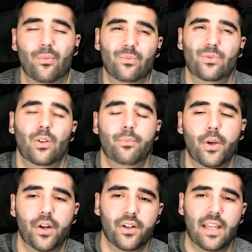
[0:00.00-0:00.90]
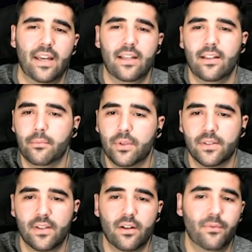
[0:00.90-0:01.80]
don't bother getting them because
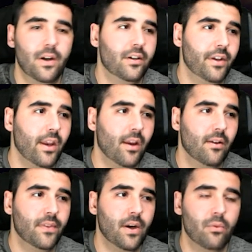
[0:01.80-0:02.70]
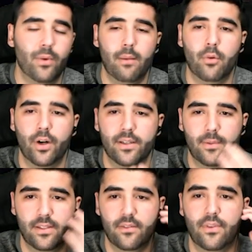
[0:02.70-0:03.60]
they're way more
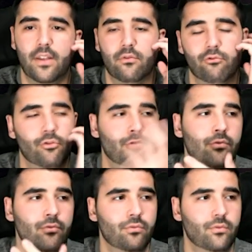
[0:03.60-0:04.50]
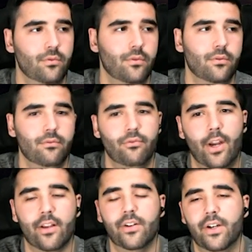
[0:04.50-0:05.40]
expensive than
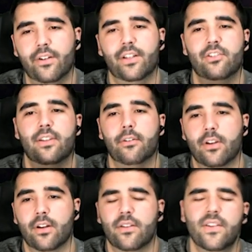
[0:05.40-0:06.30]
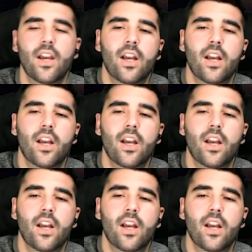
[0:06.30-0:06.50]
regular legendary cards.